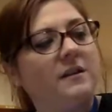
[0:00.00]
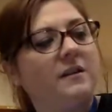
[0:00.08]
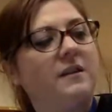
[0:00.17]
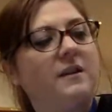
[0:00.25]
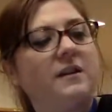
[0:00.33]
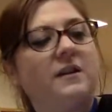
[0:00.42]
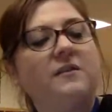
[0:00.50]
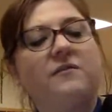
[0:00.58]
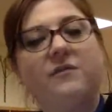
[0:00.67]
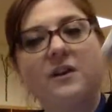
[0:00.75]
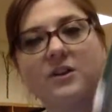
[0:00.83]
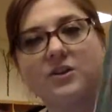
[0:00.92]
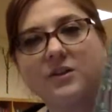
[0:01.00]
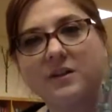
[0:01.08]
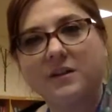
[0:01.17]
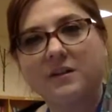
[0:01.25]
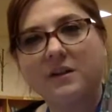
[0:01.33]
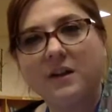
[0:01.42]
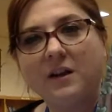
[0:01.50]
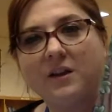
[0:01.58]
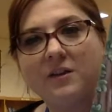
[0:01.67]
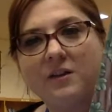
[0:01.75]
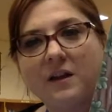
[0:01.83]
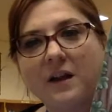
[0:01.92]
The fiction
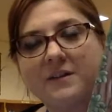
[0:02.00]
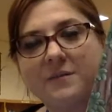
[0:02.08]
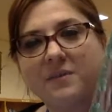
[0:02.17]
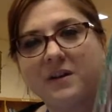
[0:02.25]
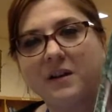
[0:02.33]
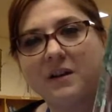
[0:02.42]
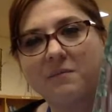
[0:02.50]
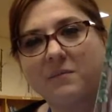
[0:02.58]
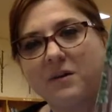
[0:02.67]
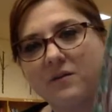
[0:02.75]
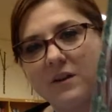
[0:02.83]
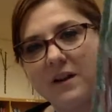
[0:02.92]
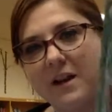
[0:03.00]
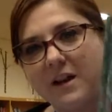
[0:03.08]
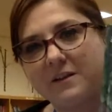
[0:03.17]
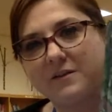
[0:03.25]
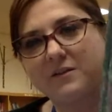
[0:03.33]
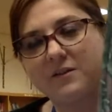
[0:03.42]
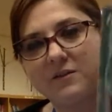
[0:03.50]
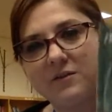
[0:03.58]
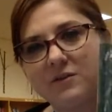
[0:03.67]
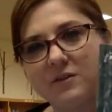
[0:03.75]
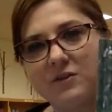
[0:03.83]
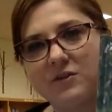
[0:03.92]
has a beginning, middle, and end
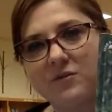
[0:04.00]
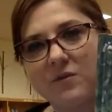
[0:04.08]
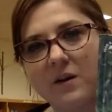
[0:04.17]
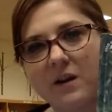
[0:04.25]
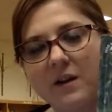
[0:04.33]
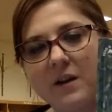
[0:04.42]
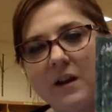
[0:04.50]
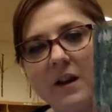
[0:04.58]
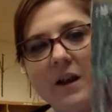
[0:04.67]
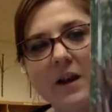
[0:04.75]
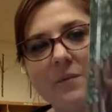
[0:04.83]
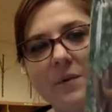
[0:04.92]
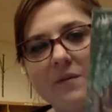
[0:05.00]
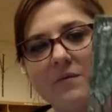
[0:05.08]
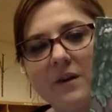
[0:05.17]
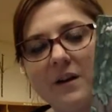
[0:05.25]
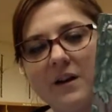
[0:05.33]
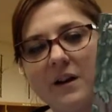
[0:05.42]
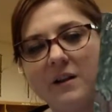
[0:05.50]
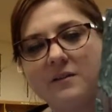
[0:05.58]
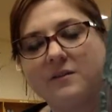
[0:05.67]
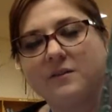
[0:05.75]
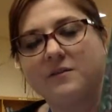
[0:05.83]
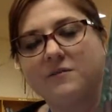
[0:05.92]
to the story, and we read
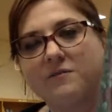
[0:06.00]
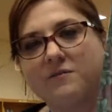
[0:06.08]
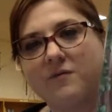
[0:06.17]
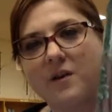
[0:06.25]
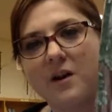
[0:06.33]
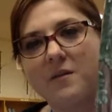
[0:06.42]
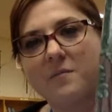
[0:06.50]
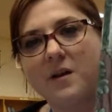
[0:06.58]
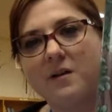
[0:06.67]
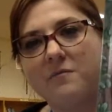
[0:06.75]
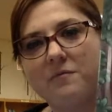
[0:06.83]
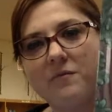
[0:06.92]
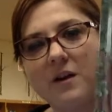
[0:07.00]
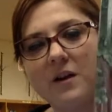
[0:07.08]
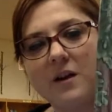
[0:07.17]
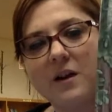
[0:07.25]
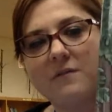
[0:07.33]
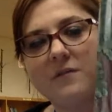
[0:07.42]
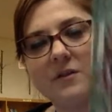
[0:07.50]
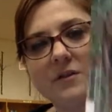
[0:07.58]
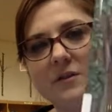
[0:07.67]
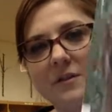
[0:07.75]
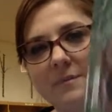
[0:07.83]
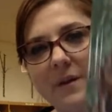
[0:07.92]
it from front cover
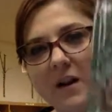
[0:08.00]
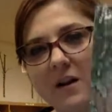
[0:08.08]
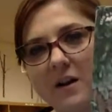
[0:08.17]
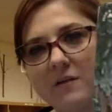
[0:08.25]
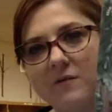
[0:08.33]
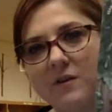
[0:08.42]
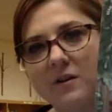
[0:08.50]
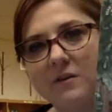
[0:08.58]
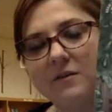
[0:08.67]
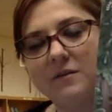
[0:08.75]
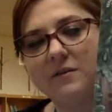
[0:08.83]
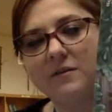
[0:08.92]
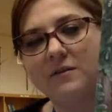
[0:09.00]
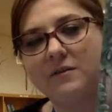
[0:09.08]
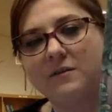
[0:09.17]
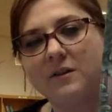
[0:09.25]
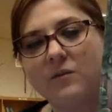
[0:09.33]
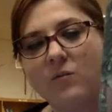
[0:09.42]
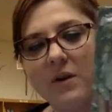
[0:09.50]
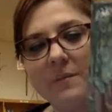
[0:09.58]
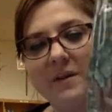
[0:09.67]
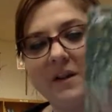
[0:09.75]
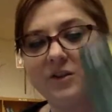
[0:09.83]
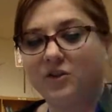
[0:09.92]
to back cover, one
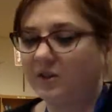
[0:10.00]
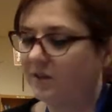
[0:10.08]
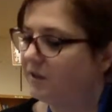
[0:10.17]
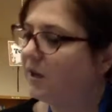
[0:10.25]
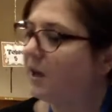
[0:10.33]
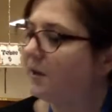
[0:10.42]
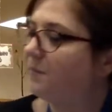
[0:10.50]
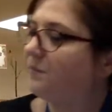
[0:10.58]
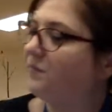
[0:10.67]
page at a time.